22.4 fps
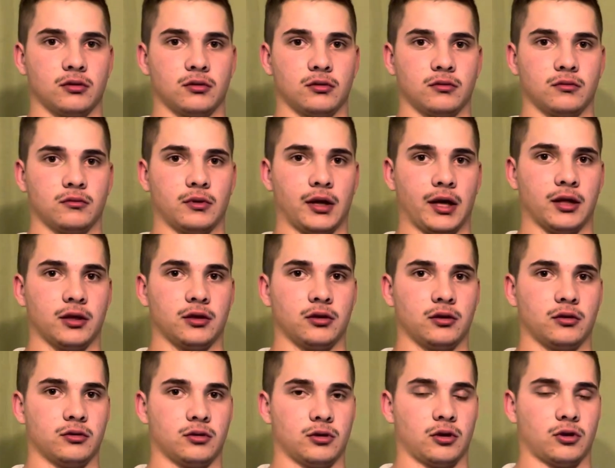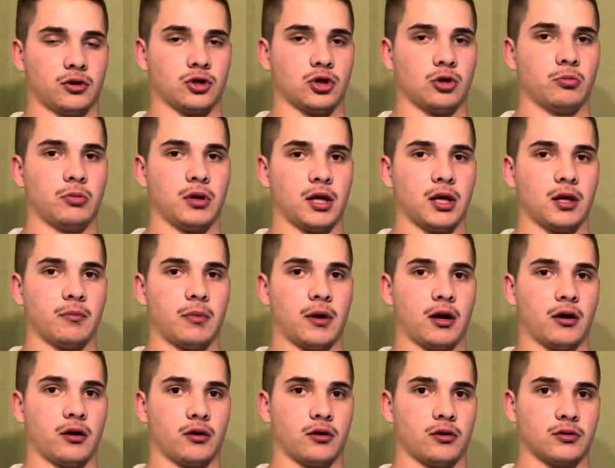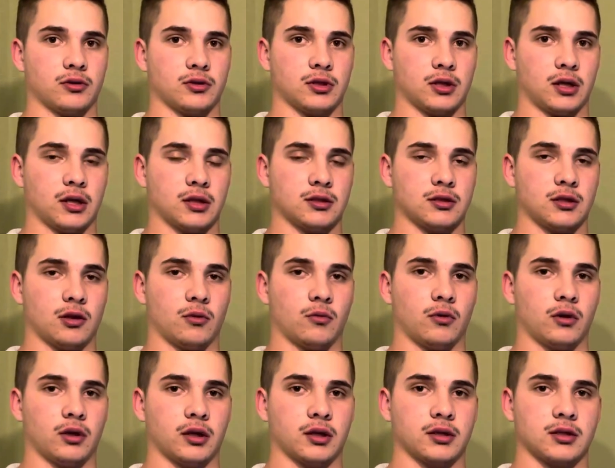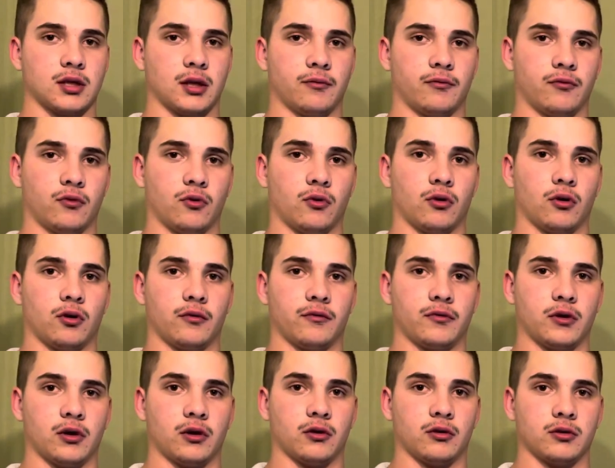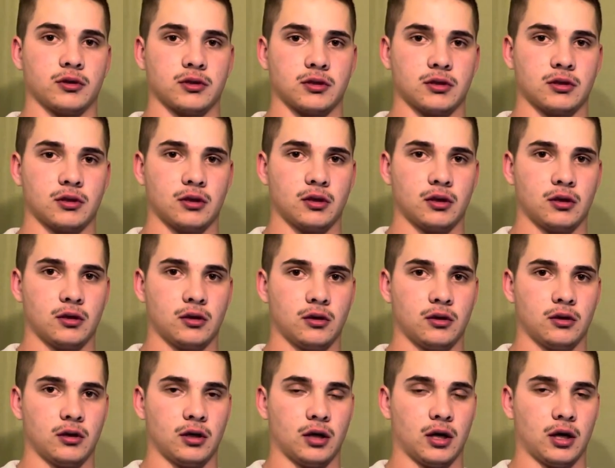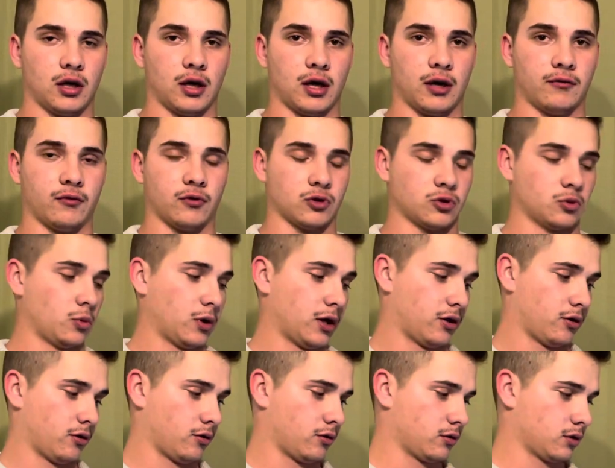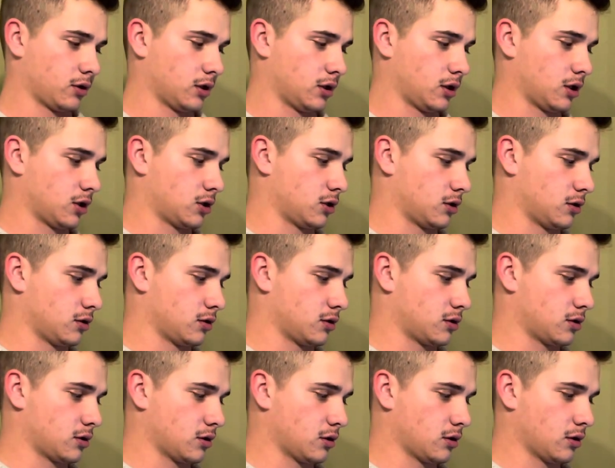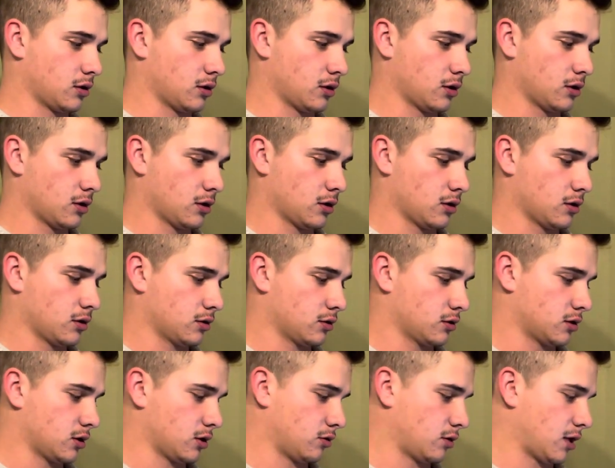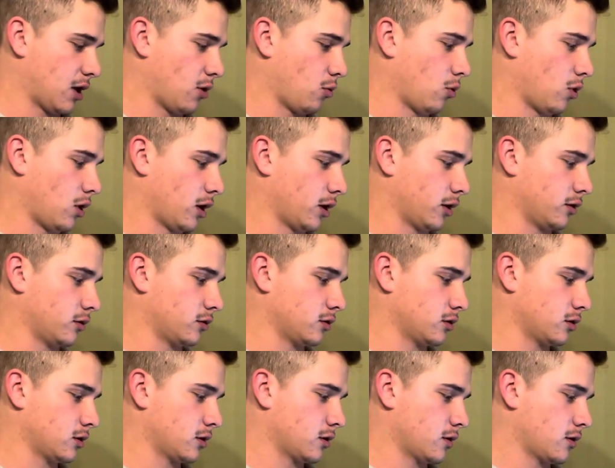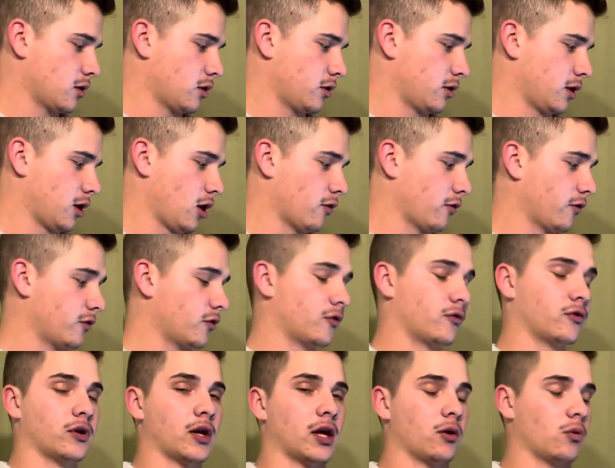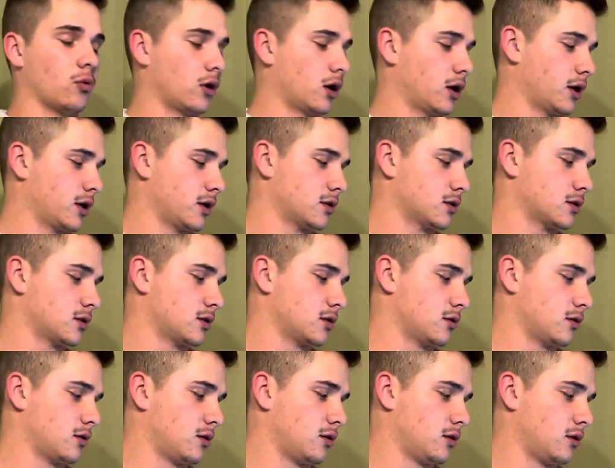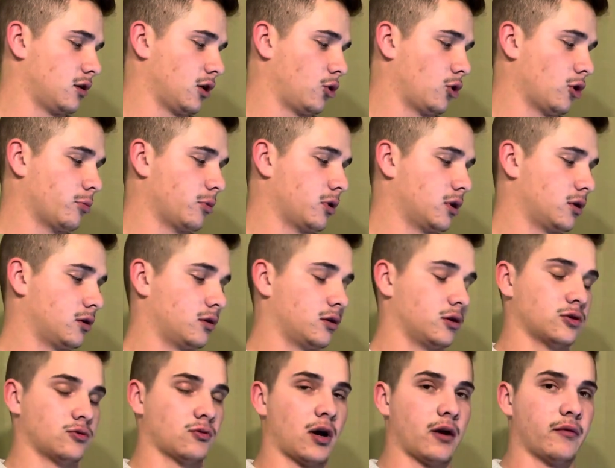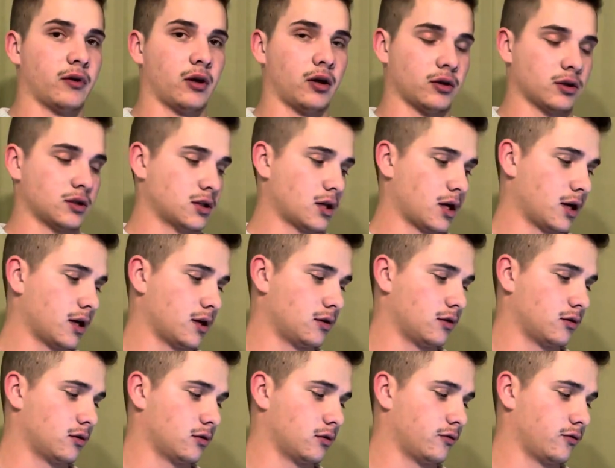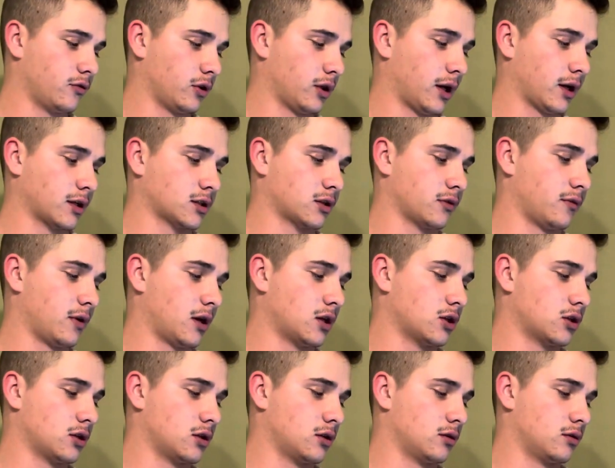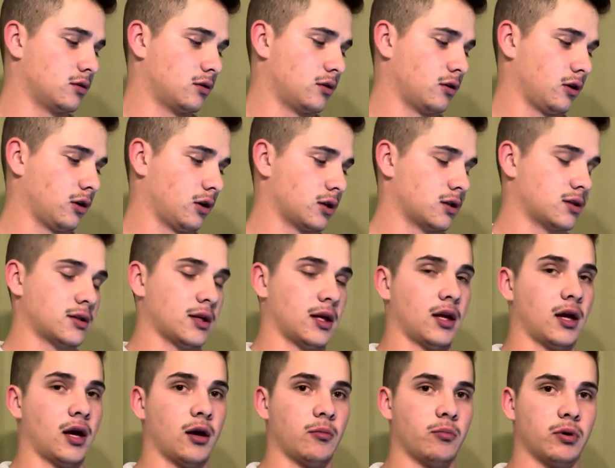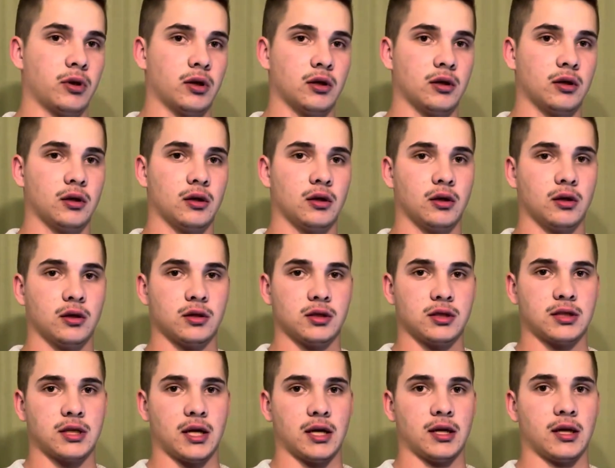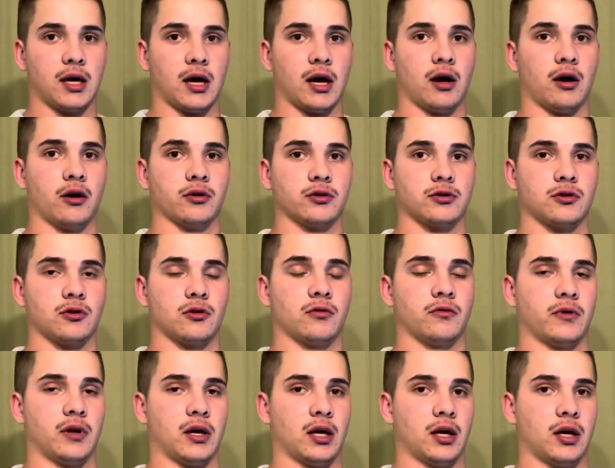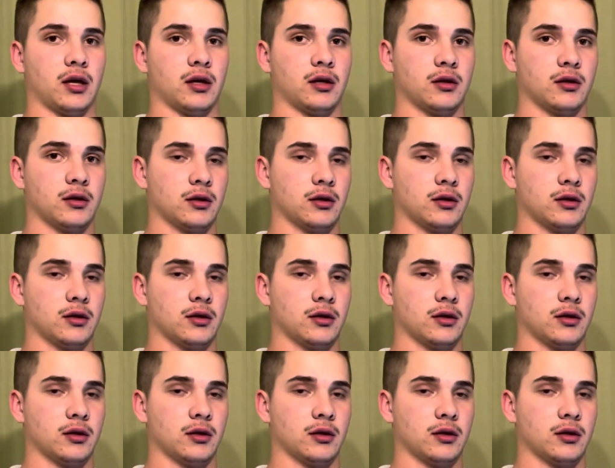that there shouldn't be any barriers against day 1 except for if there's adverse weather conditions. So day 1, the overview for day 1 is equipment is arriving on site for the excavation. They're going to set up, stake out, survey,